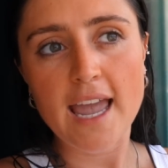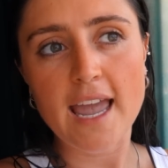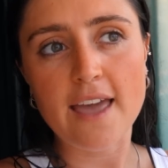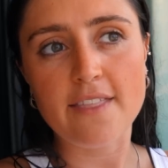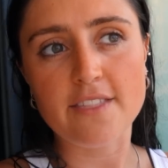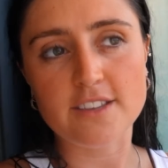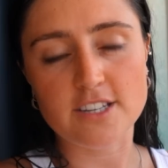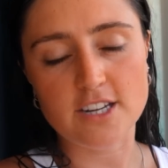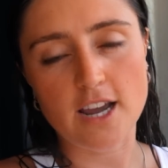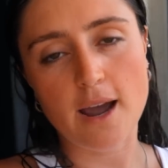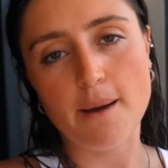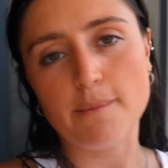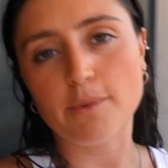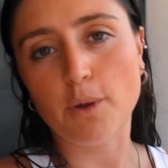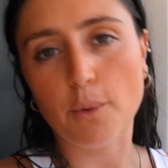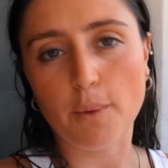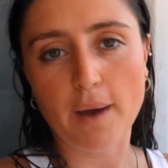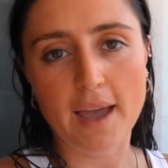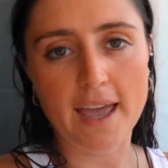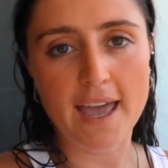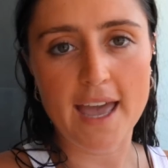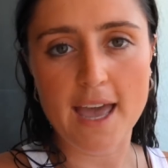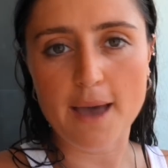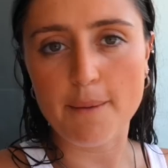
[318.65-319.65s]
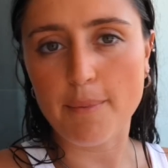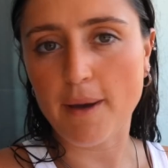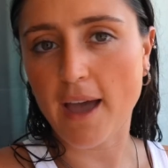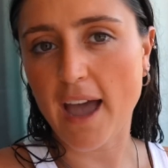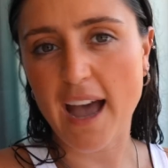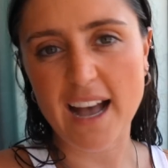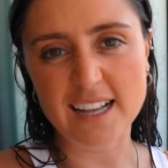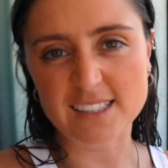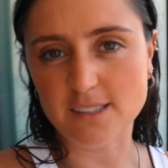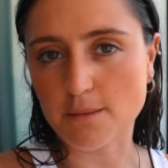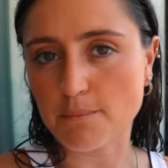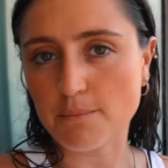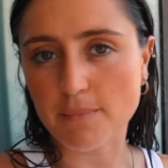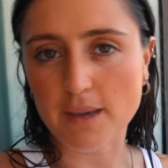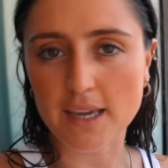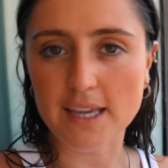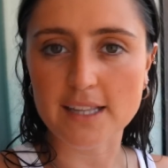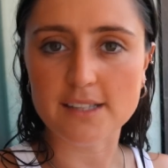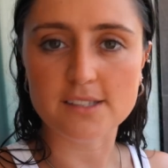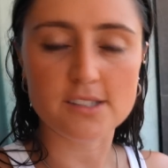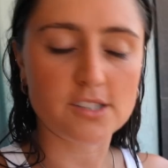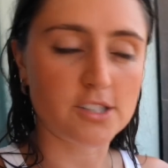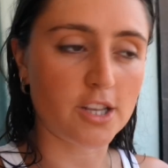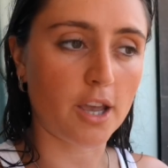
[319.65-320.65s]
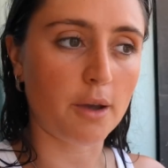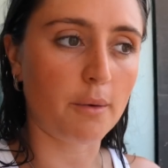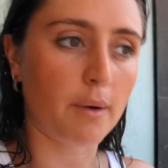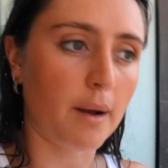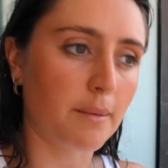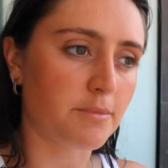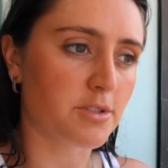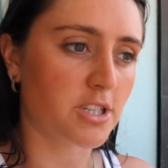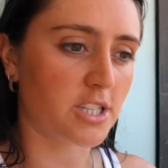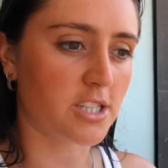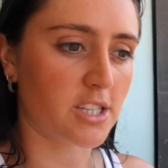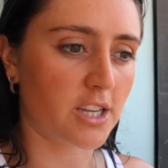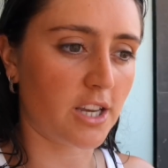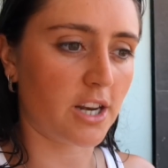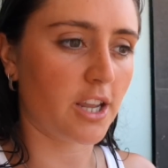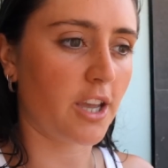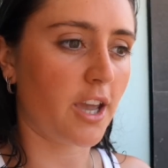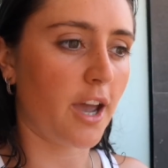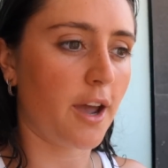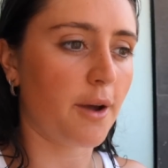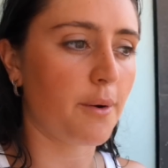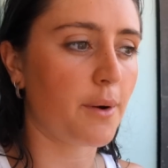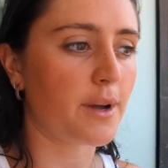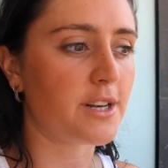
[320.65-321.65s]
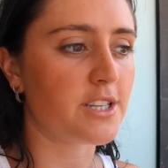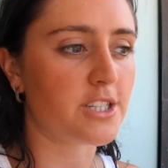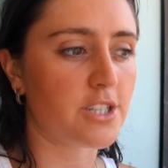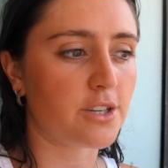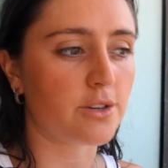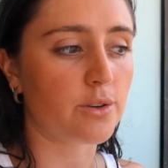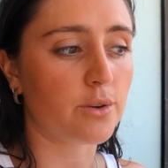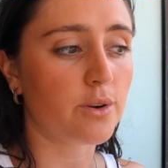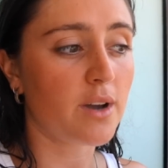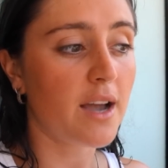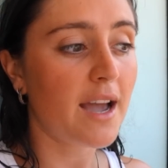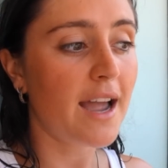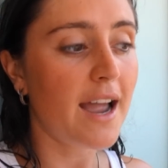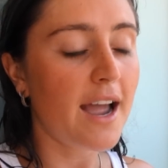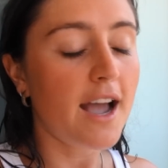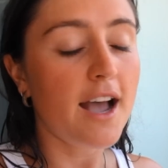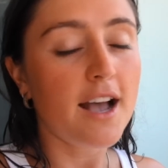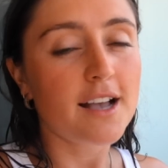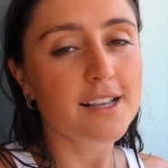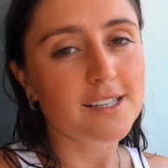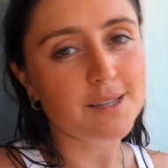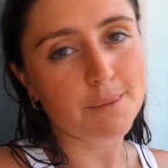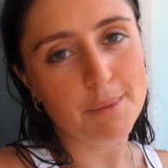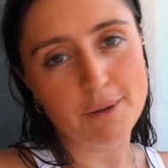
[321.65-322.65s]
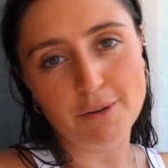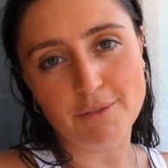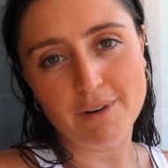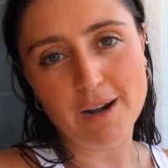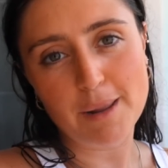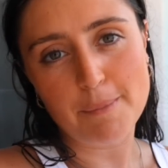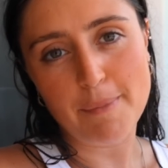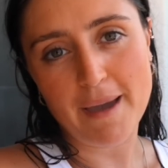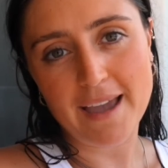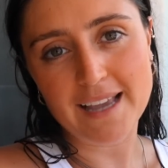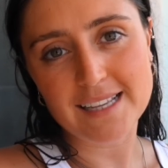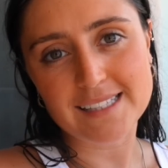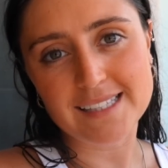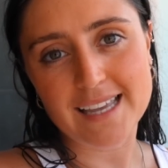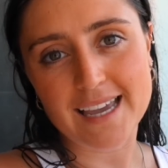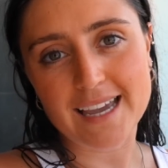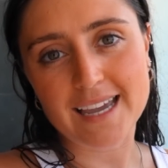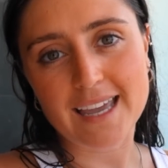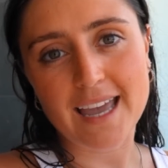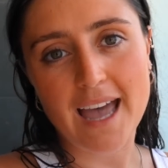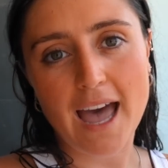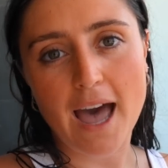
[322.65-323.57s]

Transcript: in the time that we're here, but it hasn't been. So I'm just gonna go and do something really basic.